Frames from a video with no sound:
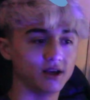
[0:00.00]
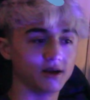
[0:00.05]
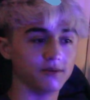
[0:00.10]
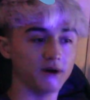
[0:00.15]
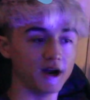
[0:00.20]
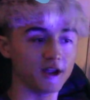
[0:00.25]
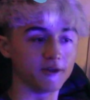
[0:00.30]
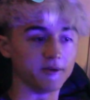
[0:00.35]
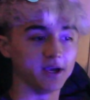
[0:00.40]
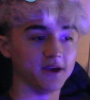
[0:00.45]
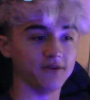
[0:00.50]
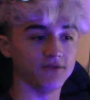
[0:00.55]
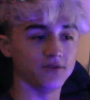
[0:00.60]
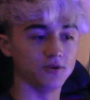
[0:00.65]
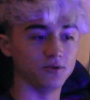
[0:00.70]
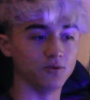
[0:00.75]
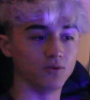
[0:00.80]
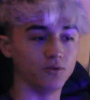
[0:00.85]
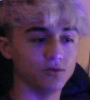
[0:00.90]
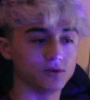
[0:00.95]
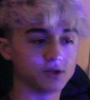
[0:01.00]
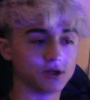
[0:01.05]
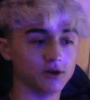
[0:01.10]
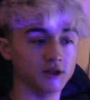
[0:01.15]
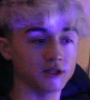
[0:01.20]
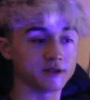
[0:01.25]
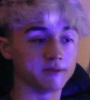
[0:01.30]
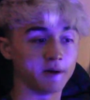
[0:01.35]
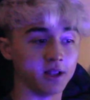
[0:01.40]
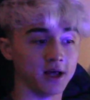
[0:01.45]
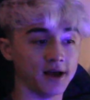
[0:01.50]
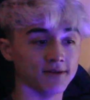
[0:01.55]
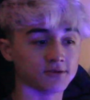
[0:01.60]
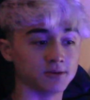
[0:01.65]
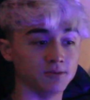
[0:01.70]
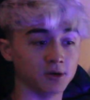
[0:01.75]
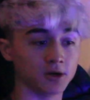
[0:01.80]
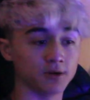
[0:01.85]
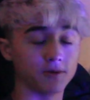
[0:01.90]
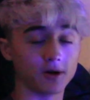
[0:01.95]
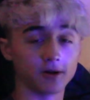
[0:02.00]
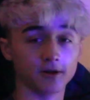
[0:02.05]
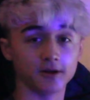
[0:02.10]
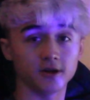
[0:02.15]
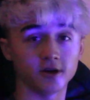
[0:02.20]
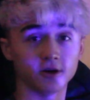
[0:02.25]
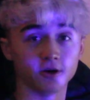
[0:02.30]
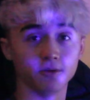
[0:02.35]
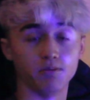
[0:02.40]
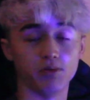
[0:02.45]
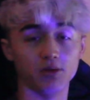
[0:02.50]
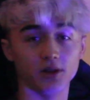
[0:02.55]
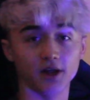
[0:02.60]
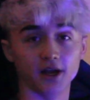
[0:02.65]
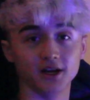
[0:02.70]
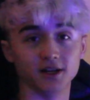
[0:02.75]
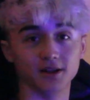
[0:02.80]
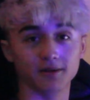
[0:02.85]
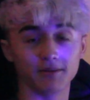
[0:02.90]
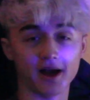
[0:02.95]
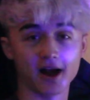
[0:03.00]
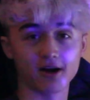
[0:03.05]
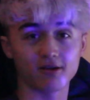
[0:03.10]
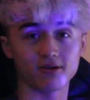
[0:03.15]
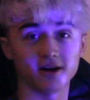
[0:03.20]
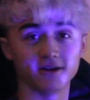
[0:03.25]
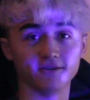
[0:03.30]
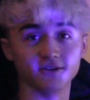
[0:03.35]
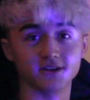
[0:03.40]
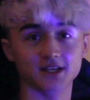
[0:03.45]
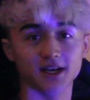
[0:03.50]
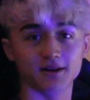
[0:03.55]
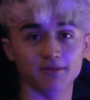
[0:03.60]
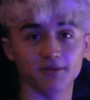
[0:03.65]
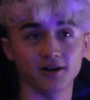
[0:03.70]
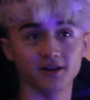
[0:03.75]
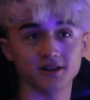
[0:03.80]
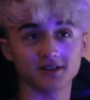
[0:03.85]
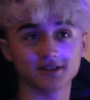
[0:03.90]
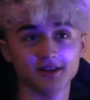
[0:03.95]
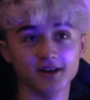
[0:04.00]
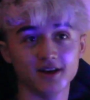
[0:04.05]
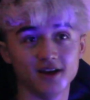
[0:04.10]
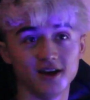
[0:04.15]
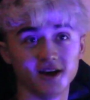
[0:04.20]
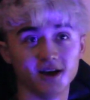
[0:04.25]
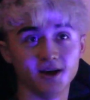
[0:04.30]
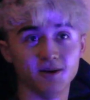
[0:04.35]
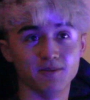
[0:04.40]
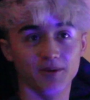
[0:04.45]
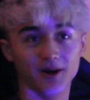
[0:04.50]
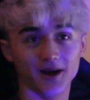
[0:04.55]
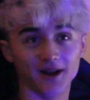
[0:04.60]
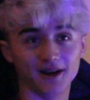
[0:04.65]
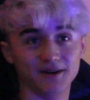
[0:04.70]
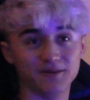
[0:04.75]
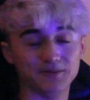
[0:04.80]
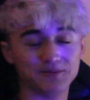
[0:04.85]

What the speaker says: By the way, if you tune into my live stream, you're going to hear a plane in the background every 10 minutes. But